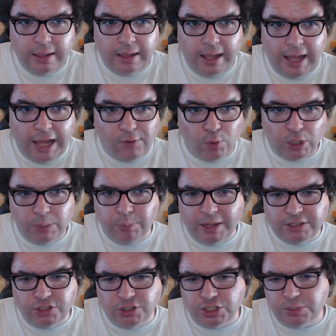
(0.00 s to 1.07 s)
I've already
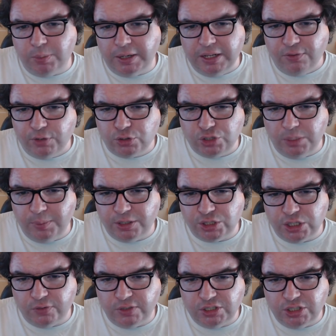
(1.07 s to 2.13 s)
budgeted this money for streaming
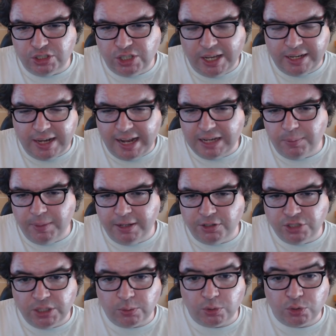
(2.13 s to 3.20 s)
services and anime in
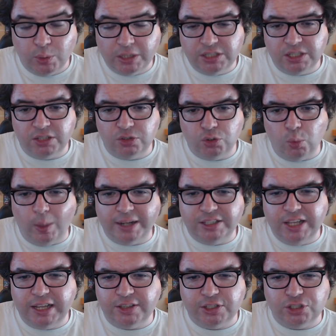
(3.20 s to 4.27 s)
general. Do I send, do I
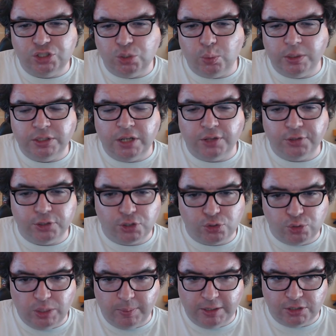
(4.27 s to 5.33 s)
take this to another
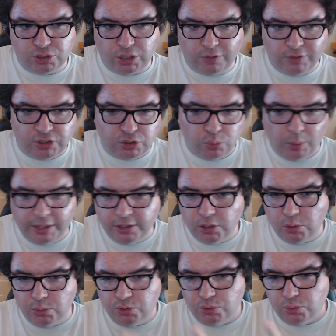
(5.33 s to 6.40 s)
streaming service? Do I go
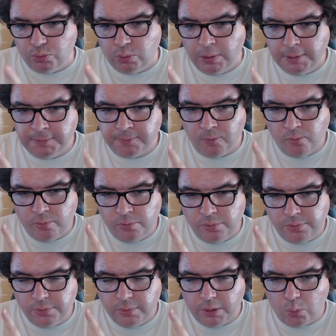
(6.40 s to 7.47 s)
to
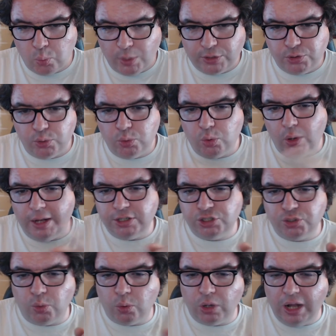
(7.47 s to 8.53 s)
Retro Crush
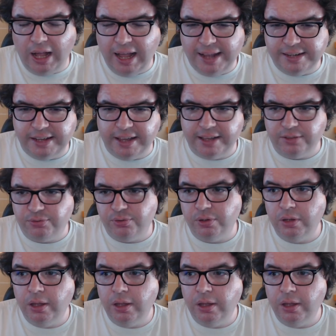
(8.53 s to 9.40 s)
or HIDIVE.